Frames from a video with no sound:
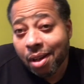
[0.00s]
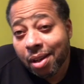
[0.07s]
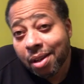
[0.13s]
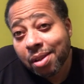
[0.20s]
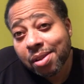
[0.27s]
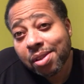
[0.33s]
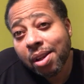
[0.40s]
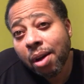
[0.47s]

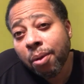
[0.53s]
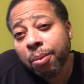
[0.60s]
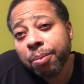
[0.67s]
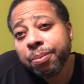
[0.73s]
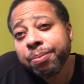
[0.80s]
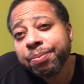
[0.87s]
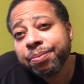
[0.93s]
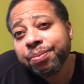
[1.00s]
So,
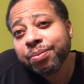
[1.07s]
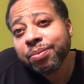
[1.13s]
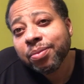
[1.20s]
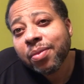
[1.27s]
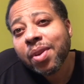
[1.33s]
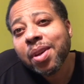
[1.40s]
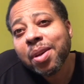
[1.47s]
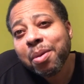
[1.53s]

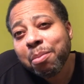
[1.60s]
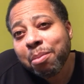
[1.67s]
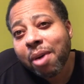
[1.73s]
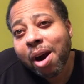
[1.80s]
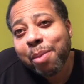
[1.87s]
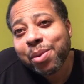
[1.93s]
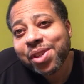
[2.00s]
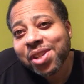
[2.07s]

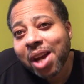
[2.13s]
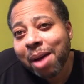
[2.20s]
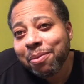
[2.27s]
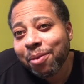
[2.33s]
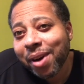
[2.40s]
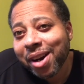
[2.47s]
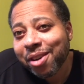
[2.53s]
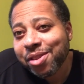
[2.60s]
barbershop
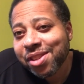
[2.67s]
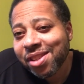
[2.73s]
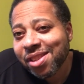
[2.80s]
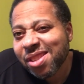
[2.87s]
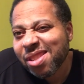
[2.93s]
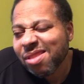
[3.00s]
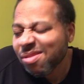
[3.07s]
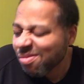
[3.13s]

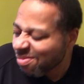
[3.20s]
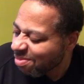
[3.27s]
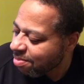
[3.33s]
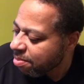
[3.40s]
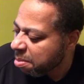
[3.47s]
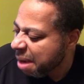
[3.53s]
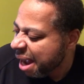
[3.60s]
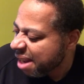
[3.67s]
fragrances,
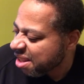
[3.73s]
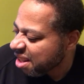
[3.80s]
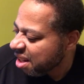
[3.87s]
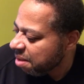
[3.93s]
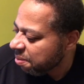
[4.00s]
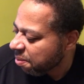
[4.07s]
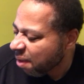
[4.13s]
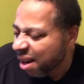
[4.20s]

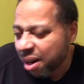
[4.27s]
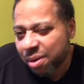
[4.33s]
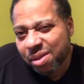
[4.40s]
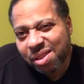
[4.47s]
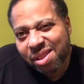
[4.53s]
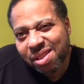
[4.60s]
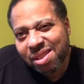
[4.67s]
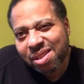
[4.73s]
masculine
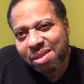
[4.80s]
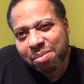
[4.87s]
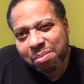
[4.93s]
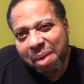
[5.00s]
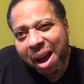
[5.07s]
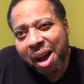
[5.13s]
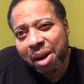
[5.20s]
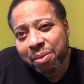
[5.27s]
fragrances,
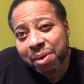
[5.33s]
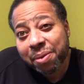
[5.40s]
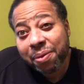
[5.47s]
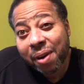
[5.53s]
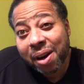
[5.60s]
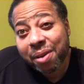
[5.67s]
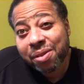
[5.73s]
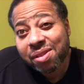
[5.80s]
powdery
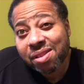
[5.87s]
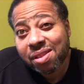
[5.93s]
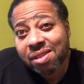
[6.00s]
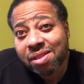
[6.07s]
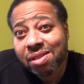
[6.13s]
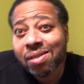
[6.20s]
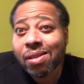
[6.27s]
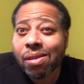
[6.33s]

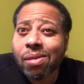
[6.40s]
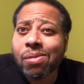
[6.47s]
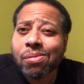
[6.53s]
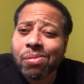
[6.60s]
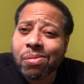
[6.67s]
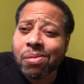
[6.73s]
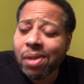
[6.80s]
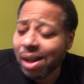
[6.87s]
fragrances.
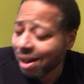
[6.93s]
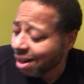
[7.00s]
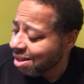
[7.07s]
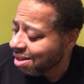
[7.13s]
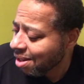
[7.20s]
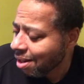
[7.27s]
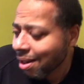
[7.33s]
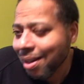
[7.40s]
Like I
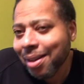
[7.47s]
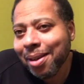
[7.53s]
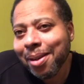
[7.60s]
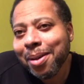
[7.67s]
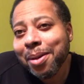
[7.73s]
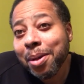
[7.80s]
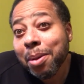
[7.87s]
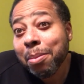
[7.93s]
said,
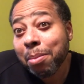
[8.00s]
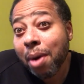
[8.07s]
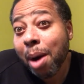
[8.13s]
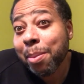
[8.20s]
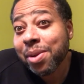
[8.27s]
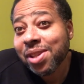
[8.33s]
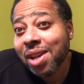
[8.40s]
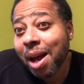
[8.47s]

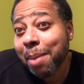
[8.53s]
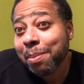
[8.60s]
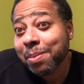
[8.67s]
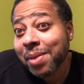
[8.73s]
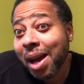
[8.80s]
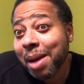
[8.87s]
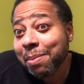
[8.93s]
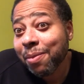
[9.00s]
barbershop
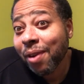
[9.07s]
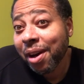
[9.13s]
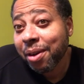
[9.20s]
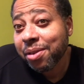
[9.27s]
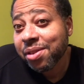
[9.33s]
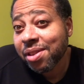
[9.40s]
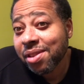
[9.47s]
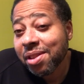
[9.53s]
type
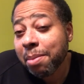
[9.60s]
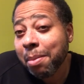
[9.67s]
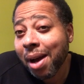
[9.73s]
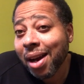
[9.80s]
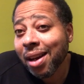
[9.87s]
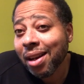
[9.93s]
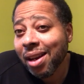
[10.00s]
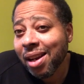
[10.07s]
fragrances in my
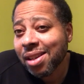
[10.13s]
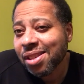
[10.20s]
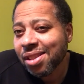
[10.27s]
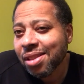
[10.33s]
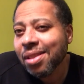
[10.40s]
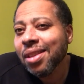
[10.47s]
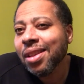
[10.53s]
collection.